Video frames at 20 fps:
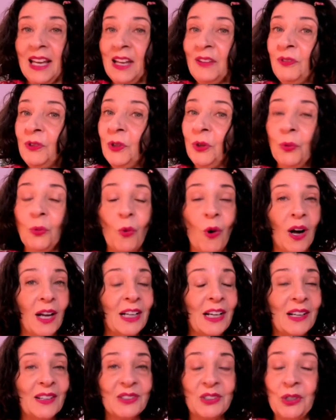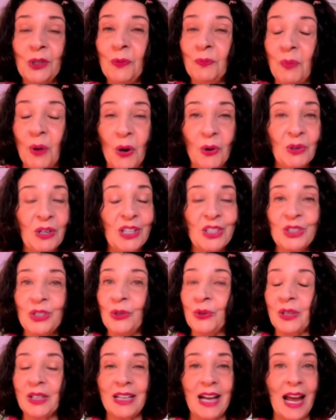If you want to do
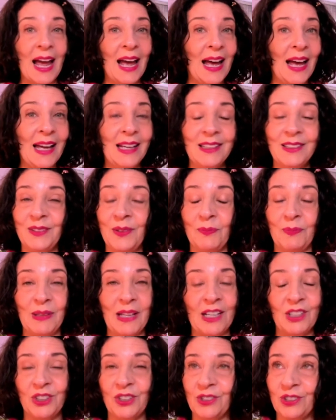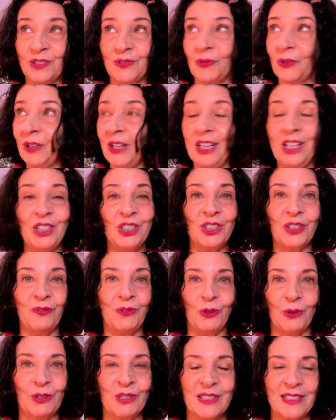bonus, you could add pleasures for each
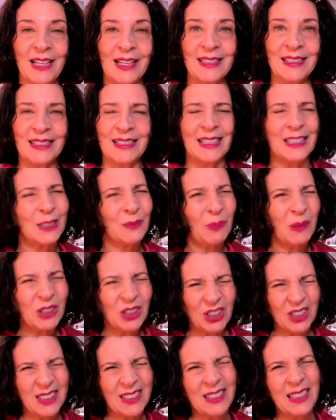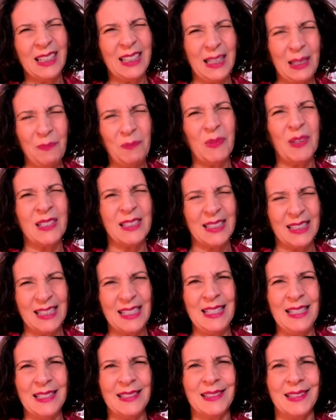of your senses, but just to keep this
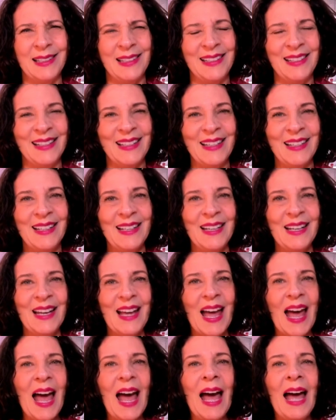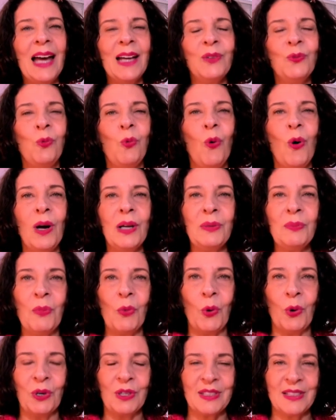easy, add one
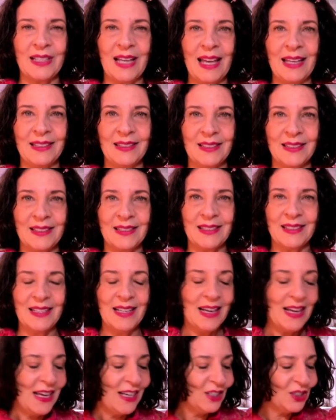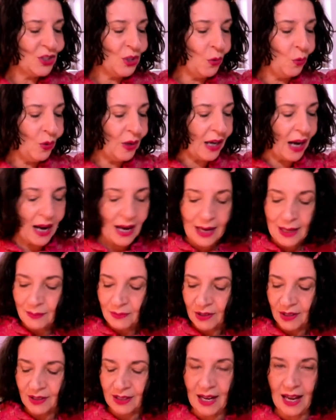more sense. So what
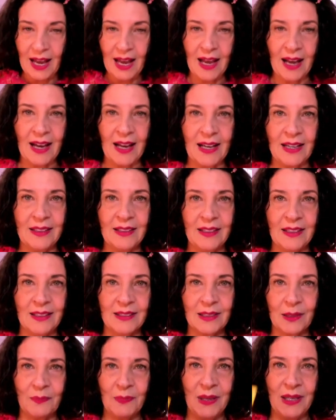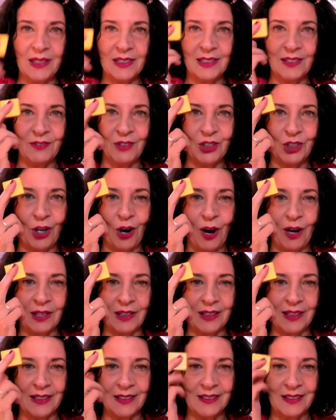I'm going to add is a piece of
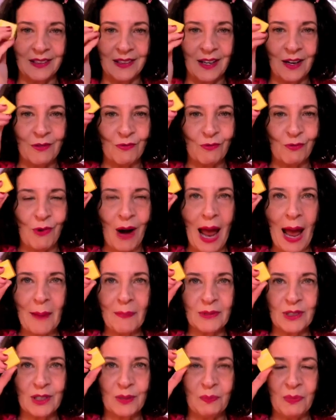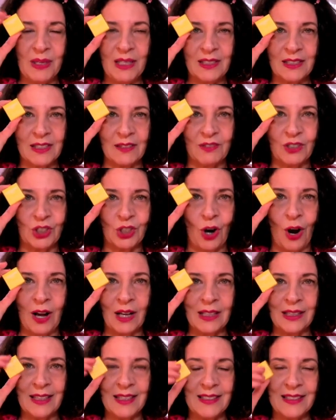chocolate, a wrapped piece of
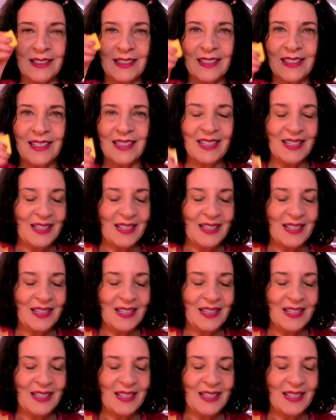chocolate.